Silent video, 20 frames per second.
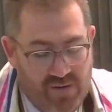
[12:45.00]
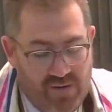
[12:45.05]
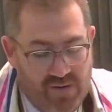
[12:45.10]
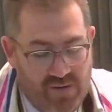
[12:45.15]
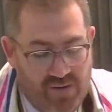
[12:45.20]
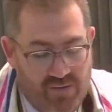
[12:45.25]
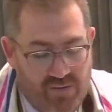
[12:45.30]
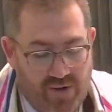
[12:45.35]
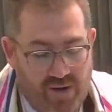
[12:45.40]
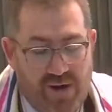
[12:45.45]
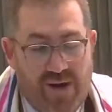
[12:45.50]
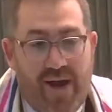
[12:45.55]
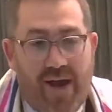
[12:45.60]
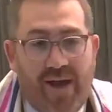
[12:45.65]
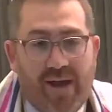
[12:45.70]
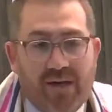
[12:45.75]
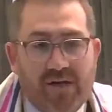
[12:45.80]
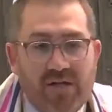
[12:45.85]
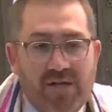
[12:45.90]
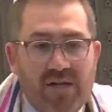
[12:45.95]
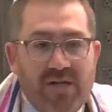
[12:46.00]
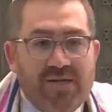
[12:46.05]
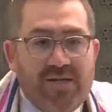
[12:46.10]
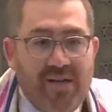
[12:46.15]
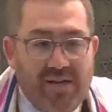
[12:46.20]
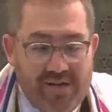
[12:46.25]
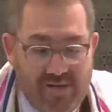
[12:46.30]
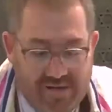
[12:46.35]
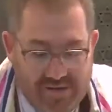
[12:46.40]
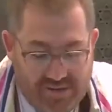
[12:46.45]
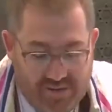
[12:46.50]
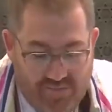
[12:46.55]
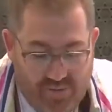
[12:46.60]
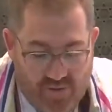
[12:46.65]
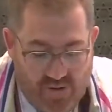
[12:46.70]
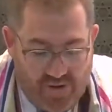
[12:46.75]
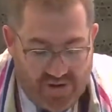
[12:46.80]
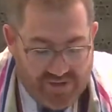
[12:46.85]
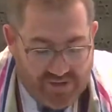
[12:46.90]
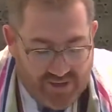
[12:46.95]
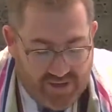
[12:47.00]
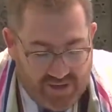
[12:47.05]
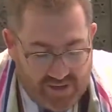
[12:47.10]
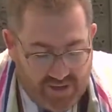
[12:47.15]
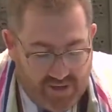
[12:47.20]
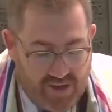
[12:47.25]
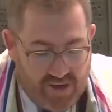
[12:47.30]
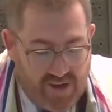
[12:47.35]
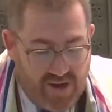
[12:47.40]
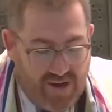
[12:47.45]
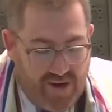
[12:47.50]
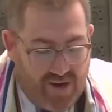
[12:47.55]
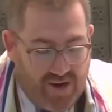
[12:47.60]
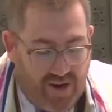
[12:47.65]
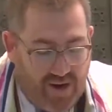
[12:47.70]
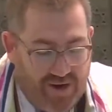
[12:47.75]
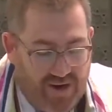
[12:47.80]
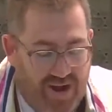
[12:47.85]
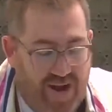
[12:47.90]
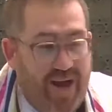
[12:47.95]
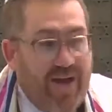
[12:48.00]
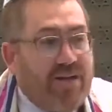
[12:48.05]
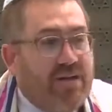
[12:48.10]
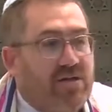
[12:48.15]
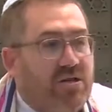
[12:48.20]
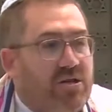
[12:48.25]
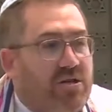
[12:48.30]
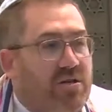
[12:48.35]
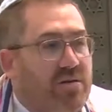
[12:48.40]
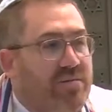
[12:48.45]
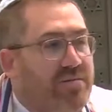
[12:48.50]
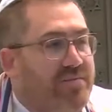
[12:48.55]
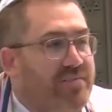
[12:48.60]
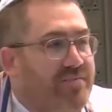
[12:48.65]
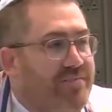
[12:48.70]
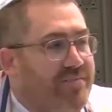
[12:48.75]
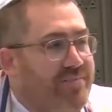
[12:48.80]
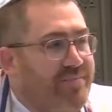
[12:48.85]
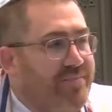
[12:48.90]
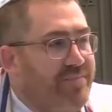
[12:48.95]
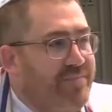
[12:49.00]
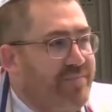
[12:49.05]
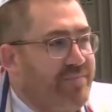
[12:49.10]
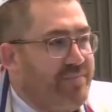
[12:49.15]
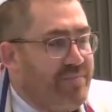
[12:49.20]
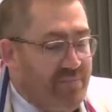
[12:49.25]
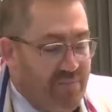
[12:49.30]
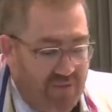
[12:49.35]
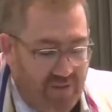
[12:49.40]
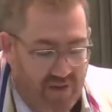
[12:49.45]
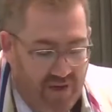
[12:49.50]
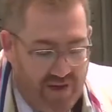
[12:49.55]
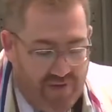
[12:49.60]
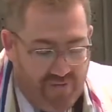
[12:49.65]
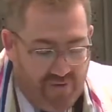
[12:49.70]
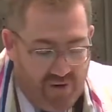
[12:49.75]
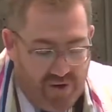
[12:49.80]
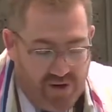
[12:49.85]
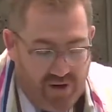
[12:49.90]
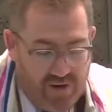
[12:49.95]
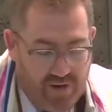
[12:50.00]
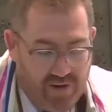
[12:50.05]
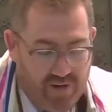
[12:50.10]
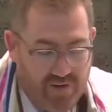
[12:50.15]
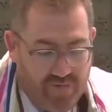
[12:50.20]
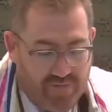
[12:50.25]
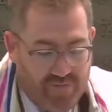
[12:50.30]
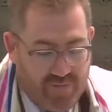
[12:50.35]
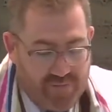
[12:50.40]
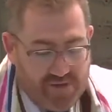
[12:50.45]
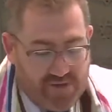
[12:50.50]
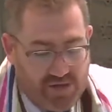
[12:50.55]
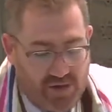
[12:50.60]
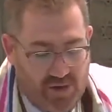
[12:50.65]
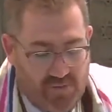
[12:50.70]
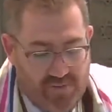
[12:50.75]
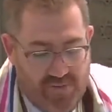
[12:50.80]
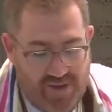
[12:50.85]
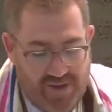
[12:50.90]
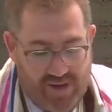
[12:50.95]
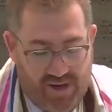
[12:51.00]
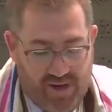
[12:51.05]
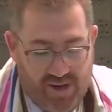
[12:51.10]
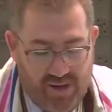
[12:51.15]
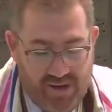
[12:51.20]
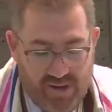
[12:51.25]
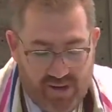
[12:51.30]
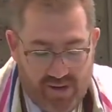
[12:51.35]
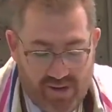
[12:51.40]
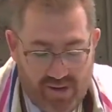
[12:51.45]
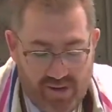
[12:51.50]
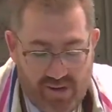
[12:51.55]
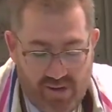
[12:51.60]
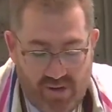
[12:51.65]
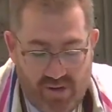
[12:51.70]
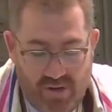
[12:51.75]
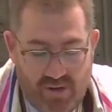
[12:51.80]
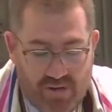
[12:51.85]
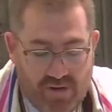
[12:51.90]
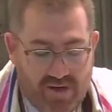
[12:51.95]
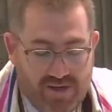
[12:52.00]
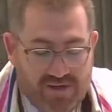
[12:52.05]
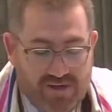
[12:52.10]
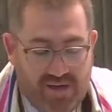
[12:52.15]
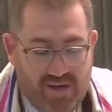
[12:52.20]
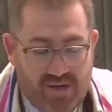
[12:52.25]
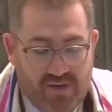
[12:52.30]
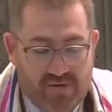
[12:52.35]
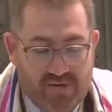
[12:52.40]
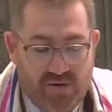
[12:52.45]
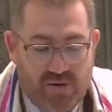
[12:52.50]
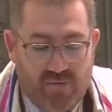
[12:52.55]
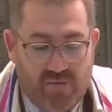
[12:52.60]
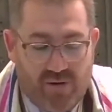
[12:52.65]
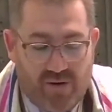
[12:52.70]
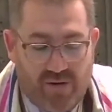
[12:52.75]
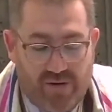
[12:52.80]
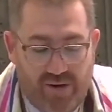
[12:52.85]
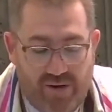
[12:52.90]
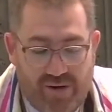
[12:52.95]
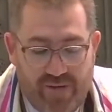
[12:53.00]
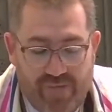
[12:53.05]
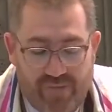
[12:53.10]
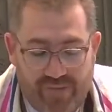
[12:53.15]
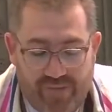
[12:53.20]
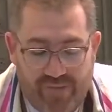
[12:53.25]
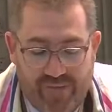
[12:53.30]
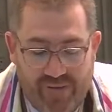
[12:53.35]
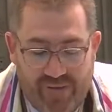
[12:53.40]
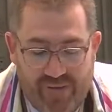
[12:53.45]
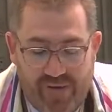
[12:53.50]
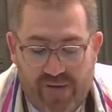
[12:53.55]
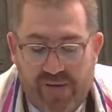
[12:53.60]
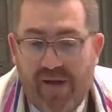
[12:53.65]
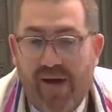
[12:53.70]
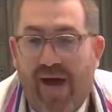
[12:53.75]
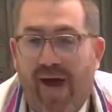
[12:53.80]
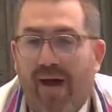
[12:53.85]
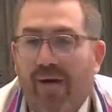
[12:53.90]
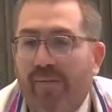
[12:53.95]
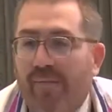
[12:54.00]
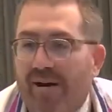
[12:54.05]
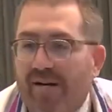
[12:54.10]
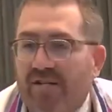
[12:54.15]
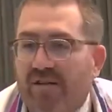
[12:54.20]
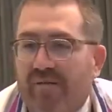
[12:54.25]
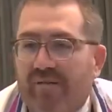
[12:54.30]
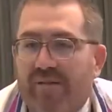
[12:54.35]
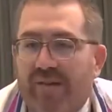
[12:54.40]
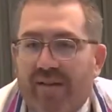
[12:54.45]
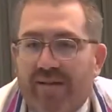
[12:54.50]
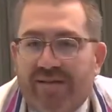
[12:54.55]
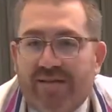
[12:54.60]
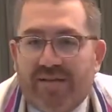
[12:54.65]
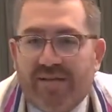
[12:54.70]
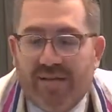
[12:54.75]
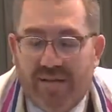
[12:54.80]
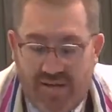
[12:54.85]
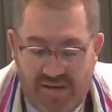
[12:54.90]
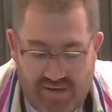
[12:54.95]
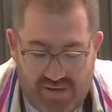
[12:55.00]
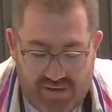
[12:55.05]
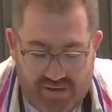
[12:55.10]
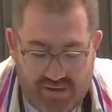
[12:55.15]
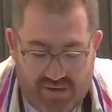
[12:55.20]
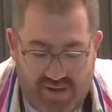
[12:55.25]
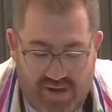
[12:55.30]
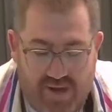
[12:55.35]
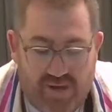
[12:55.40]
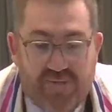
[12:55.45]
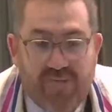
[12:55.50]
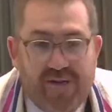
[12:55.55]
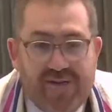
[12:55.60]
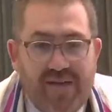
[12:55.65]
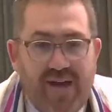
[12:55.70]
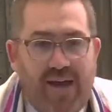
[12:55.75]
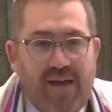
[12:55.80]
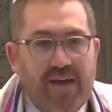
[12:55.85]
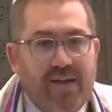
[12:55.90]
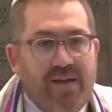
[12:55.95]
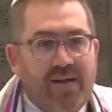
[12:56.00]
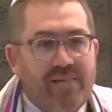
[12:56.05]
We are anxious and disappointed and on edge. I've heard from so many who continue to worry, how much of this can we take?